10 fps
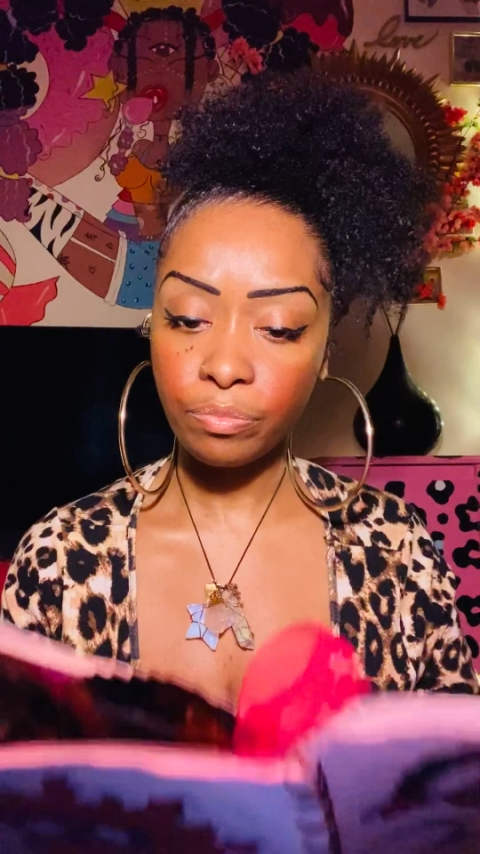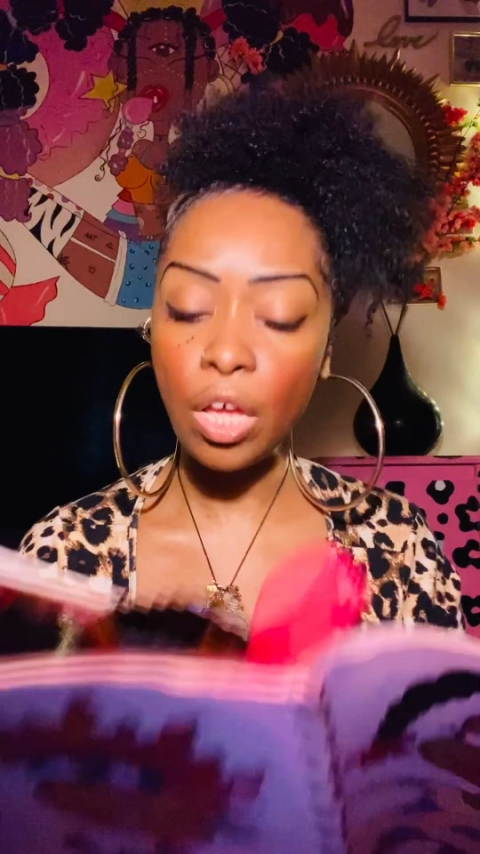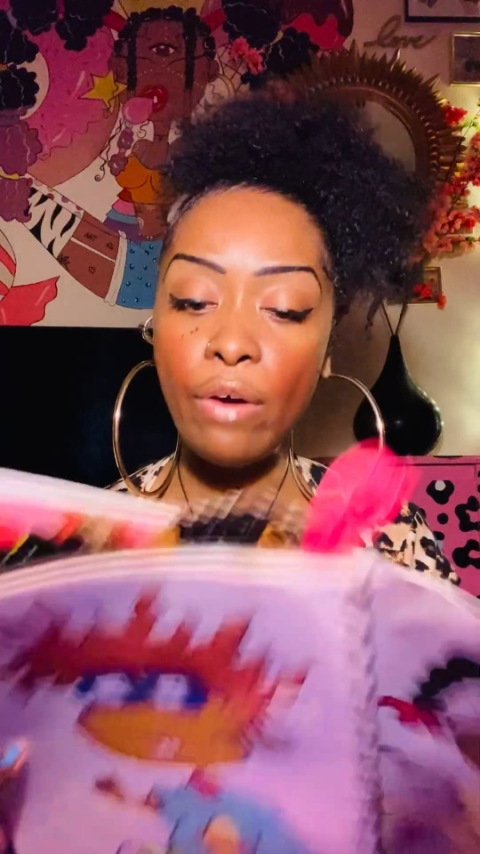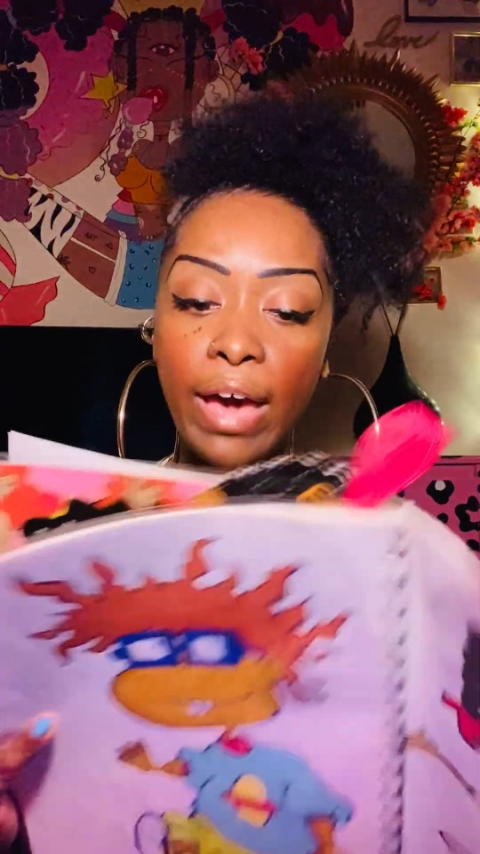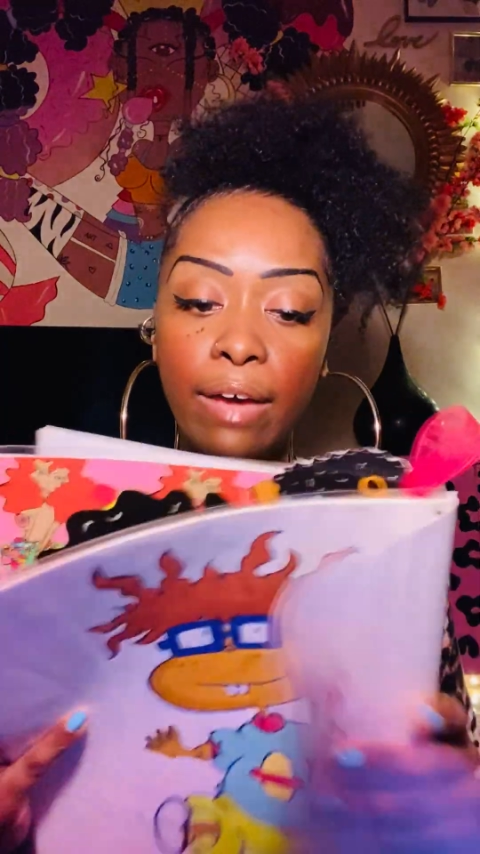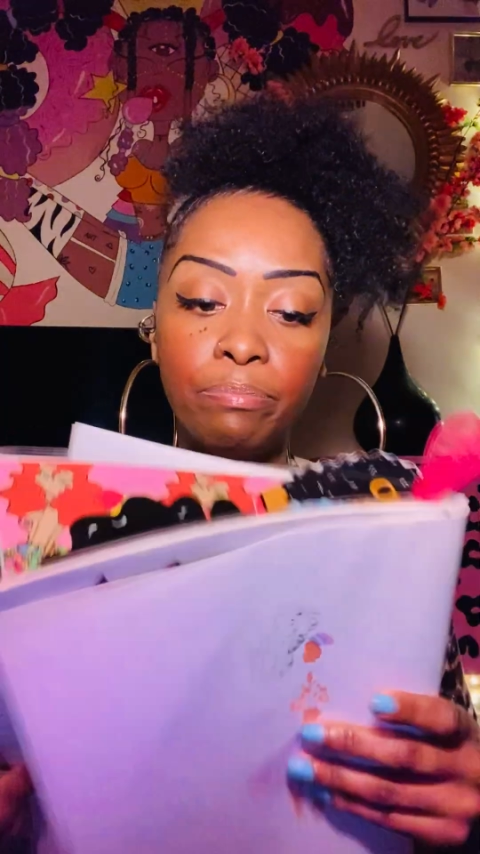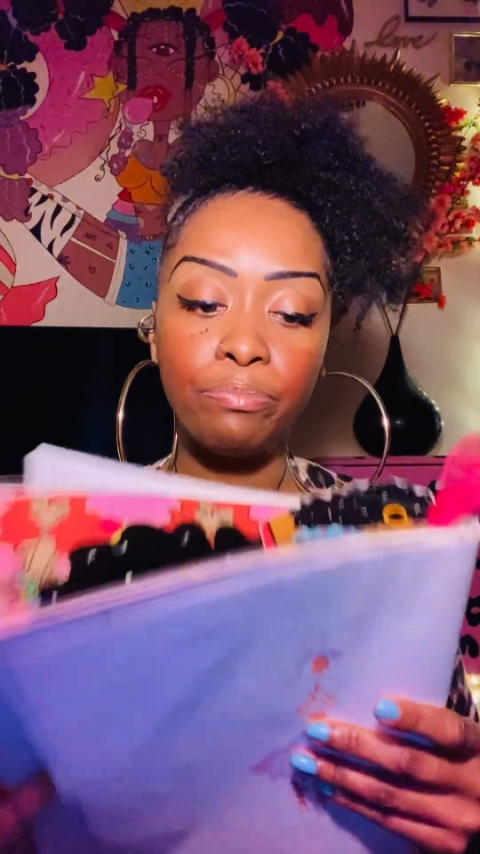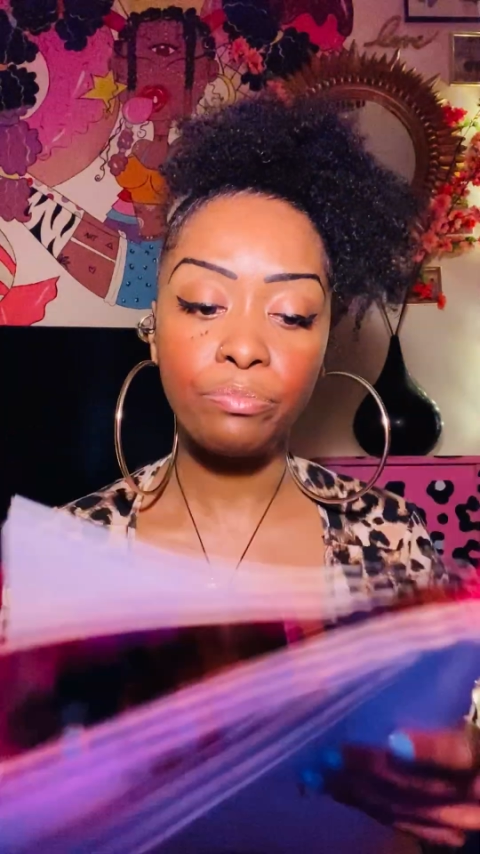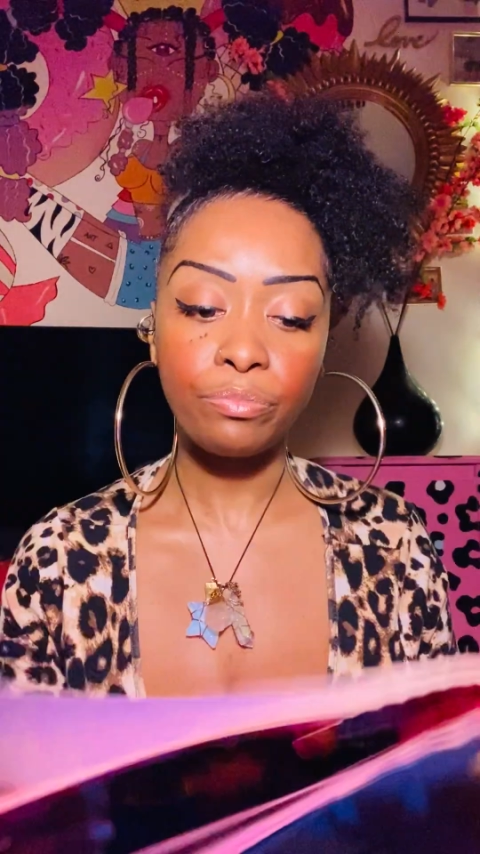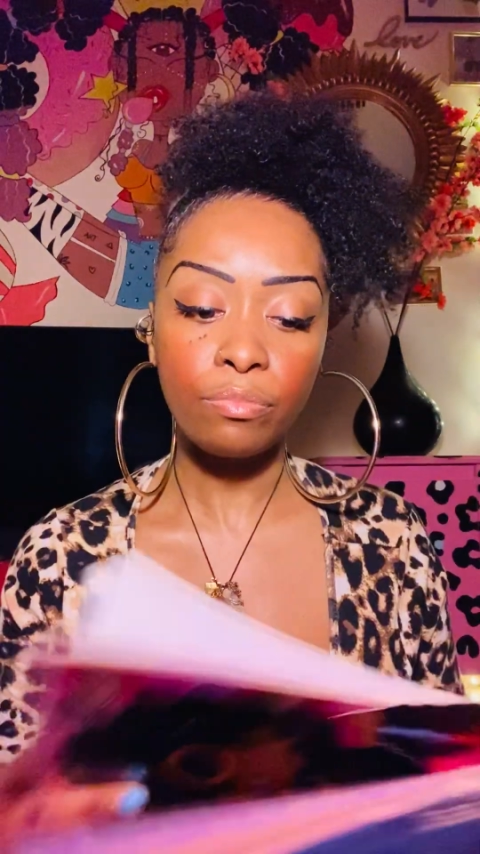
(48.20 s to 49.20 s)
Okay,
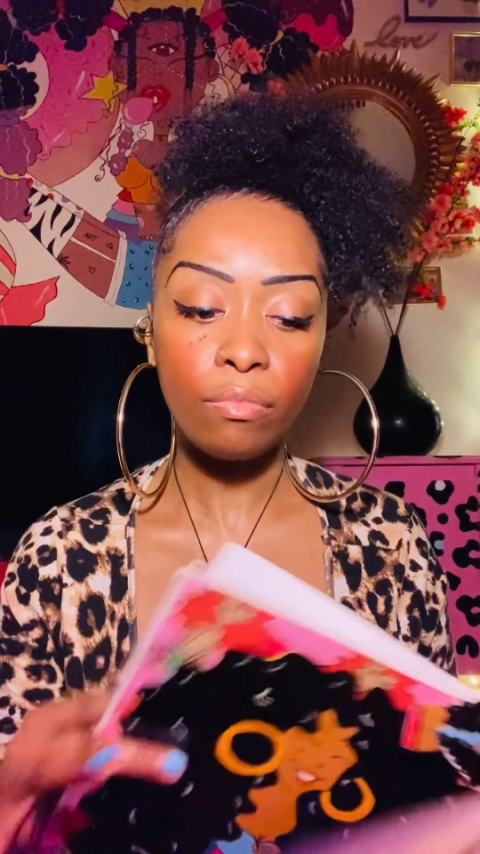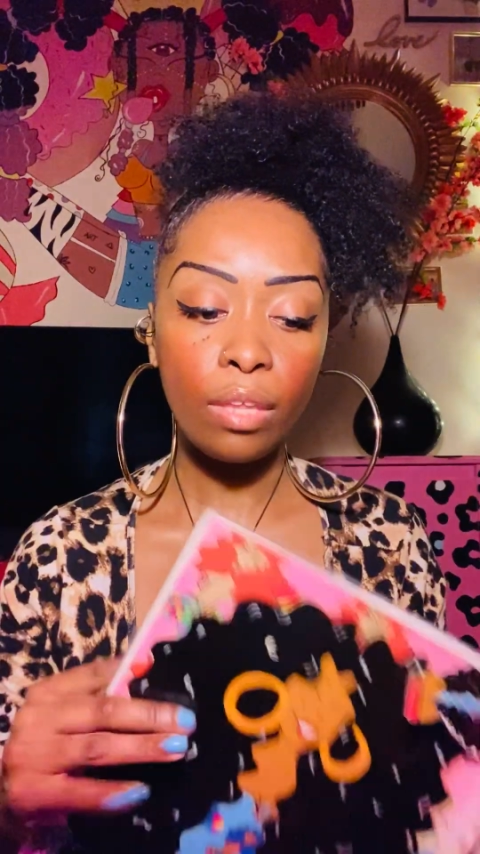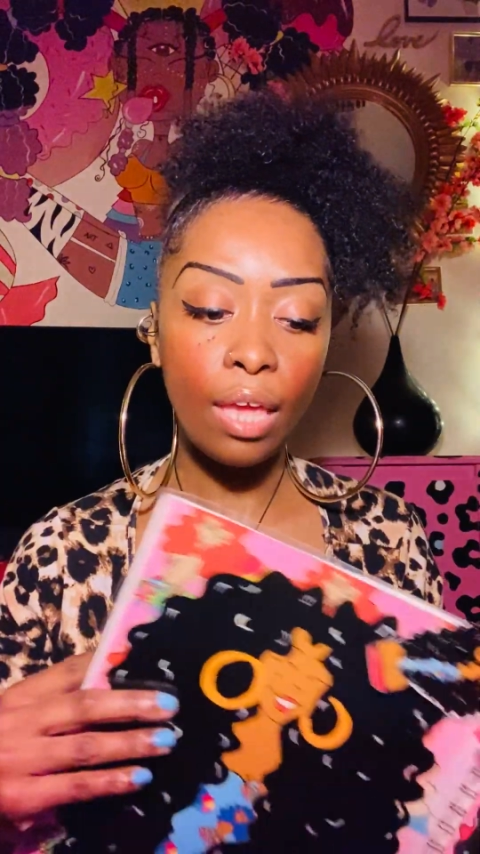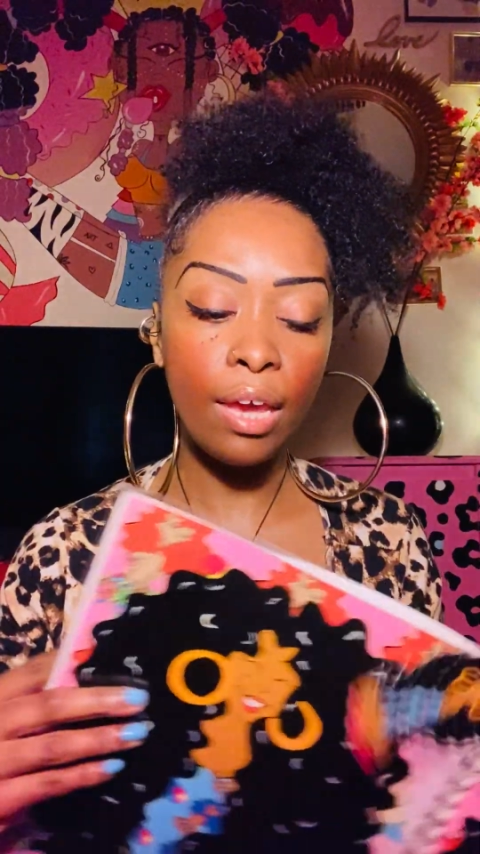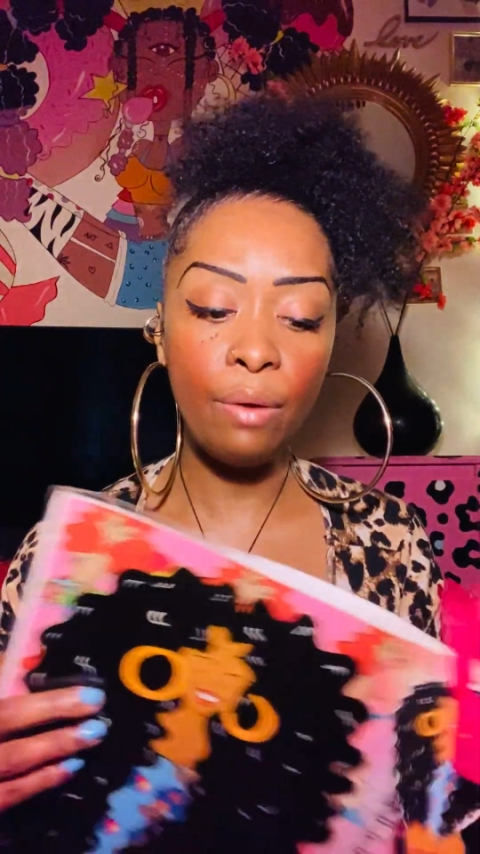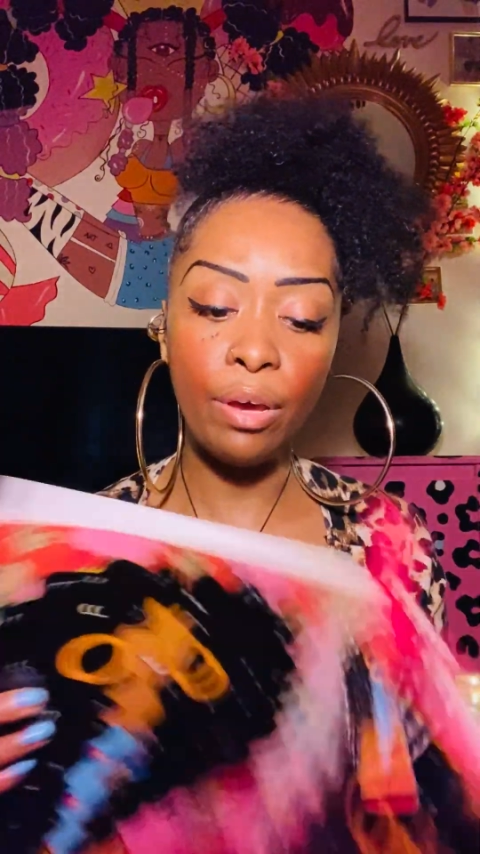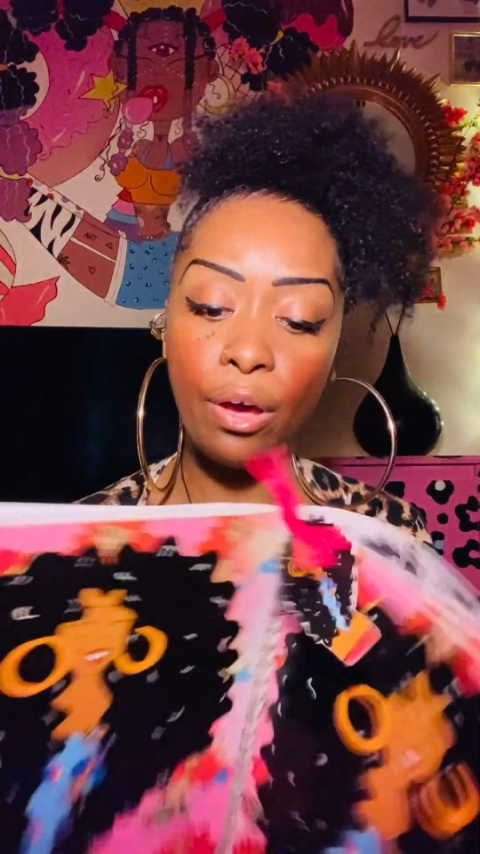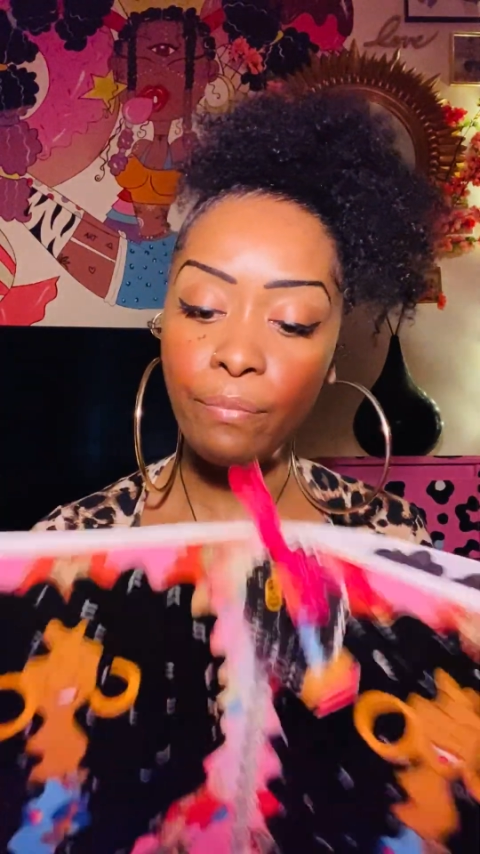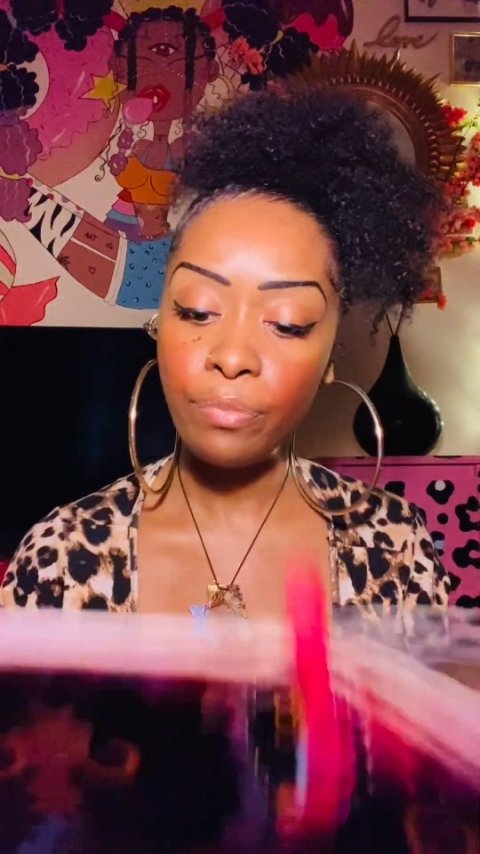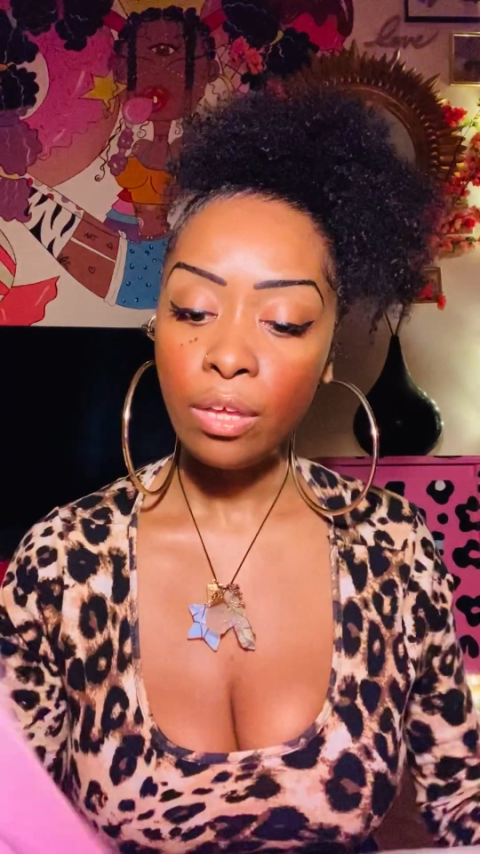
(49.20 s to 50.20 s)
here we go.